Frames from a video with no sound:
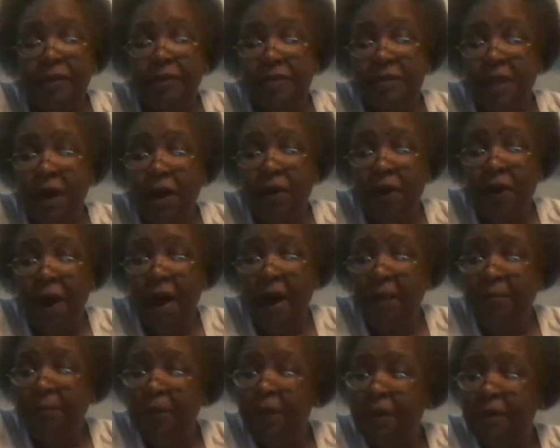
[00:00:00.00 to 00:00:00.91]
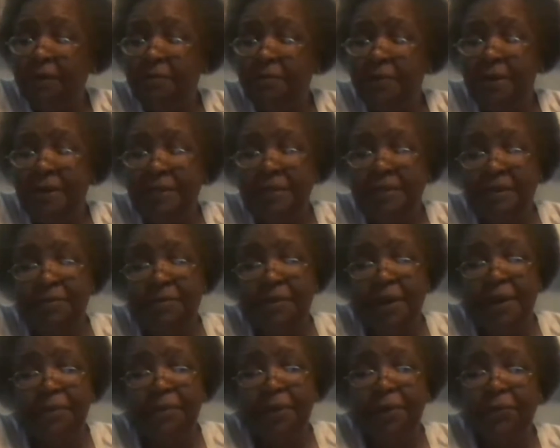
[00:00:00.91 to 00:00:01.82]
So I'm gonna miss
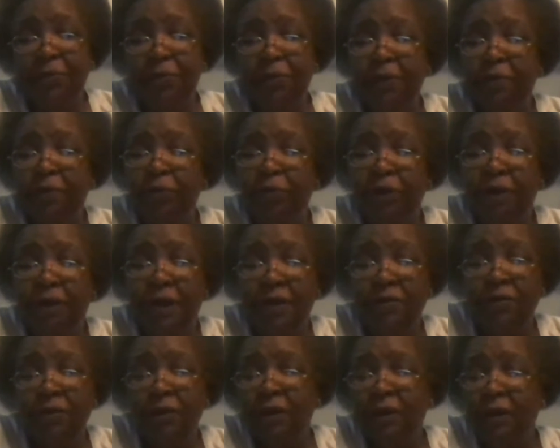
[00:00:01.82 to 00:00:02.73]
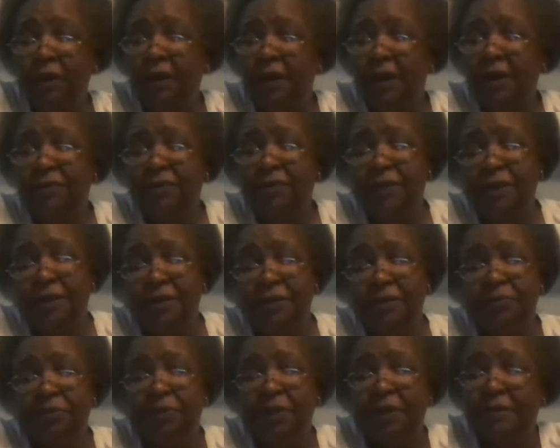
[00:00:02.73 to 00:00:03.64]
him. I mean, we're never gonna have
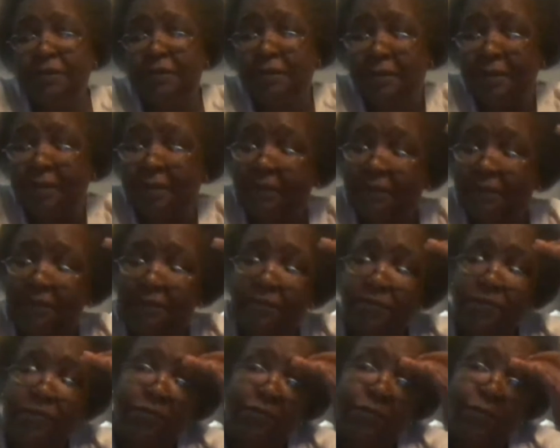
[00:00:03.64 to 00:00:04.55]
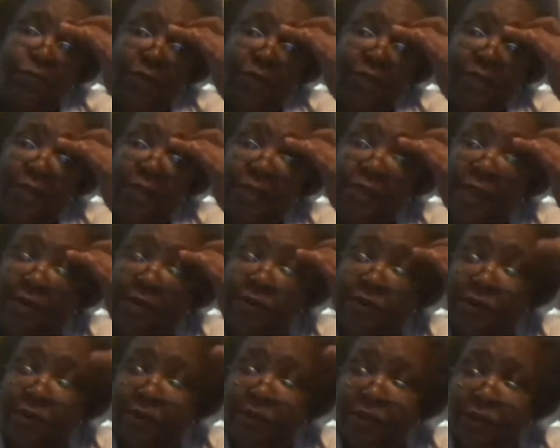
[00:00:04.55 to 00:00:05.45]
another president with the
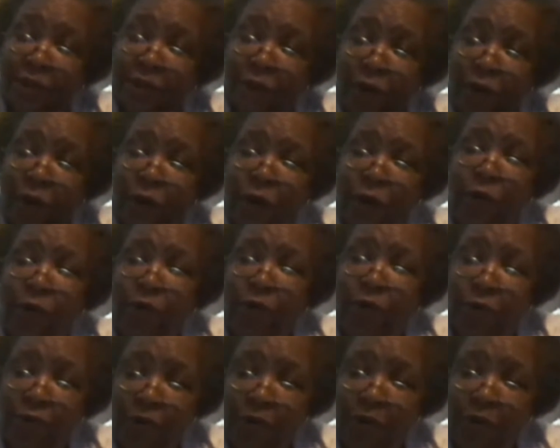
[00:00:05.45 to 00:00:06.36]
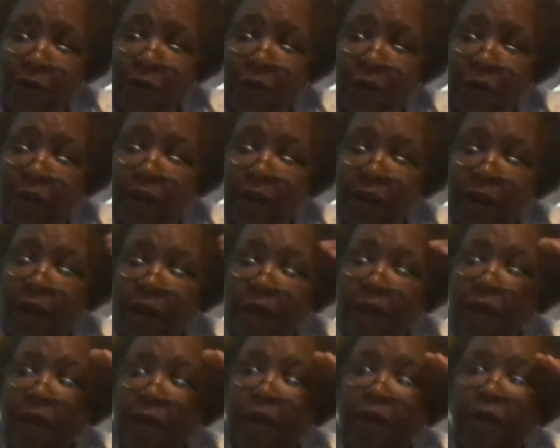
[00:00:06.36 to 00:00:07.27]
level of cool
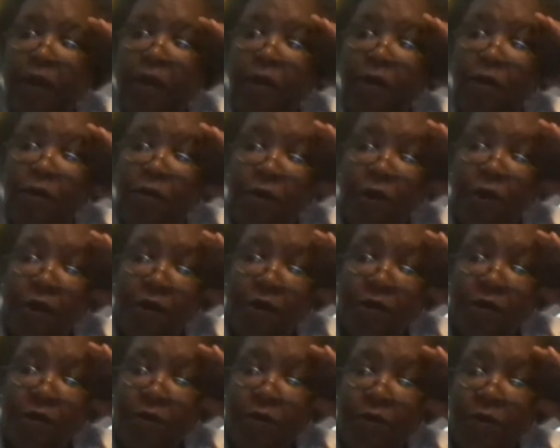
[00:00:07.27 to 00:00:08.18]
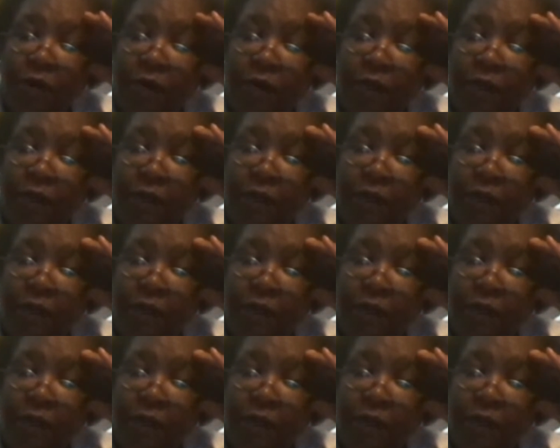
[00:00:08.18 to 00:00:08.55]
going on.